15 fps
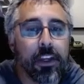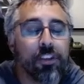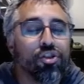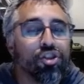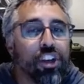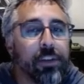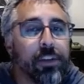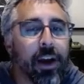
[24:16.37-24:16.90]

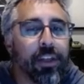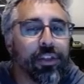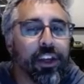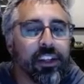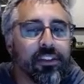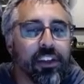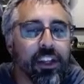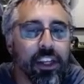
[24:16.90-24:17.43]
Jeep, I
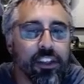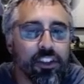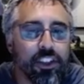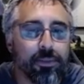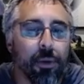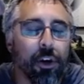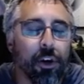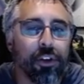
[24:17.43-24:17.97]
think, did a
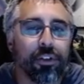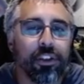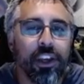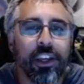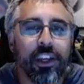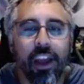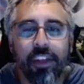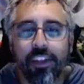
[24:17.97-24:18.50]
smarter
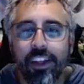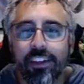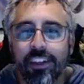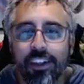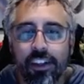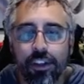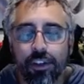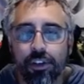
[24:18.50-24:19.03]
thing, and they
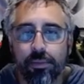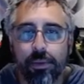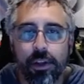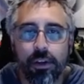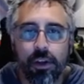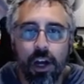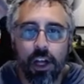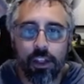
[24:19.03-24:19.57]
did a little
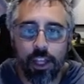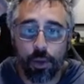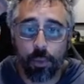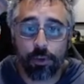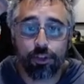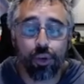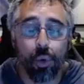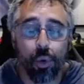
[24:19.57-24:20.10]
bit uh, like
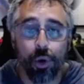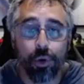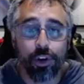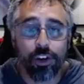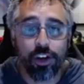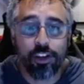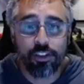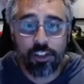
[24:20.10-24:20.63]
what Toyota
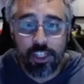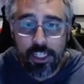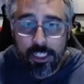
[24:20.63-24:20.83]
does.